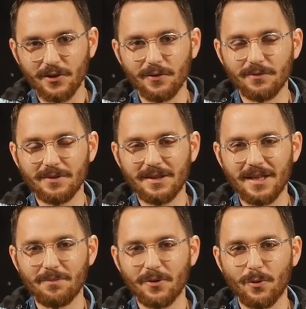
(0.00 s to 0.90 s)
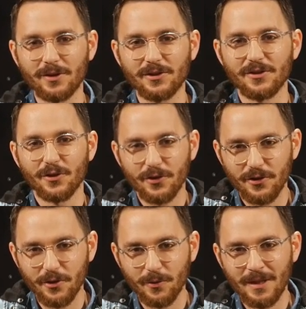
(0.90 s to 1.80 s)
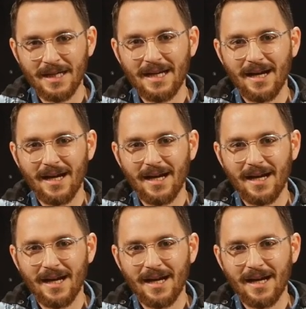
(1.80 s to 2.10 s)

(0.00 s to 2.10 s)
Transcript: so keep the questions on you.